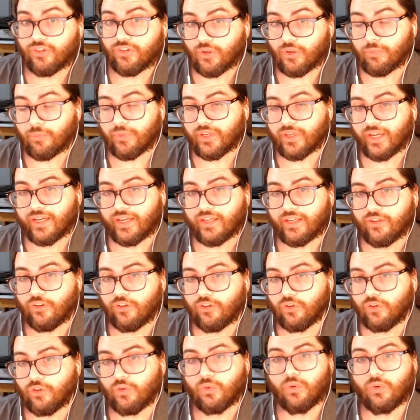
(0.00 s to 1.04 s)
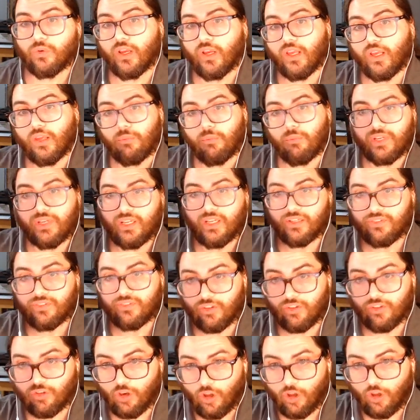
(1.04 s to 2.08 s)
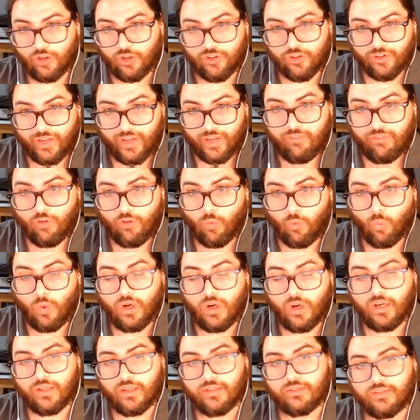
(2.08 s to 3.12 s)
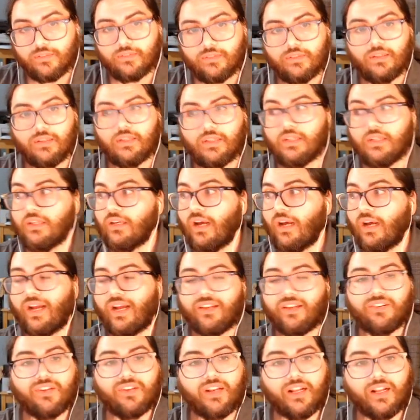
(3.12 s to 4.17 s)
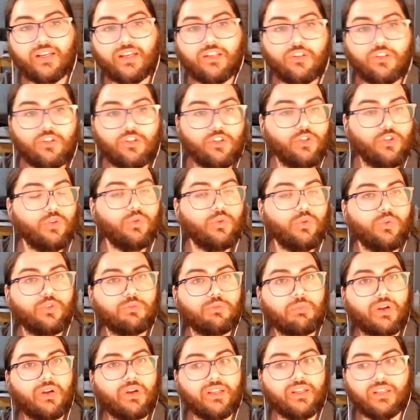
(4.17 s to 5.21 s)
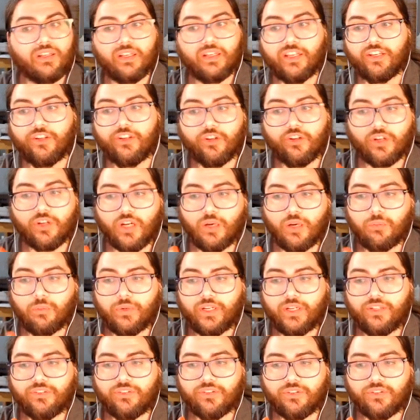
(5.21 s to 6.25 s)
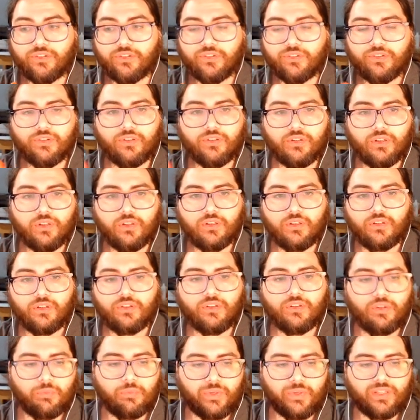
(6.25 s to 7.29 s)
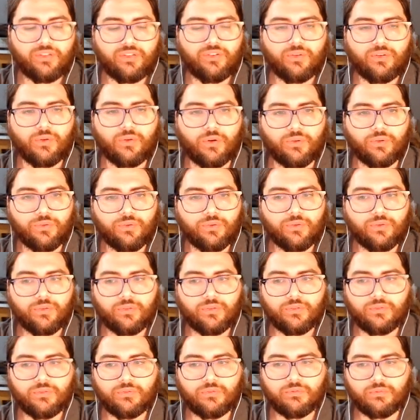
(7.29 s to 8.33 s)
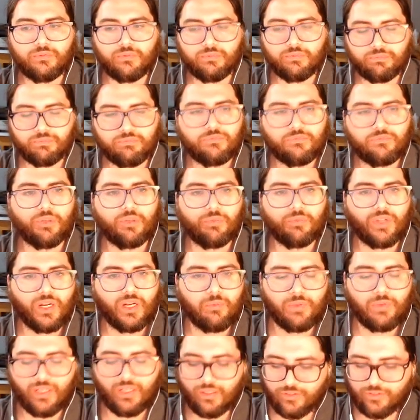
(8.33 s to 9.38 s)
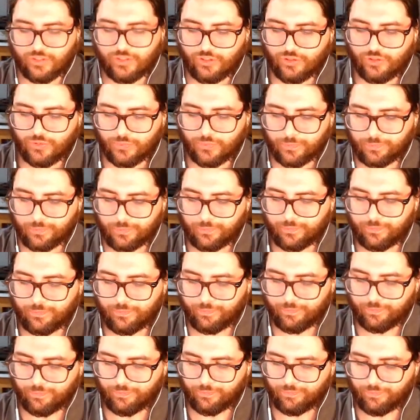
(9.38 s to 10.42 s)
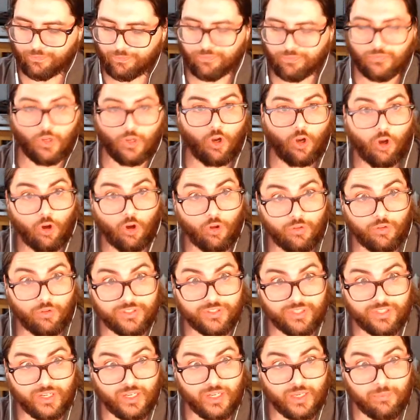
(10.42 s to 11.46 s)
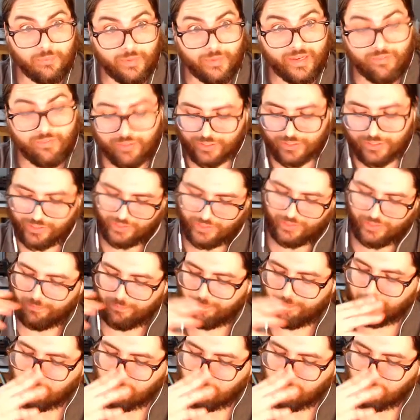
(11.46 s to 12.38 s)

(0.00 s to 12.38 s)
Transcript: something I can do because as long as I have a 1, I said I could use my linear combinations to make zeros. Something I'm allowed to do all the time, every time.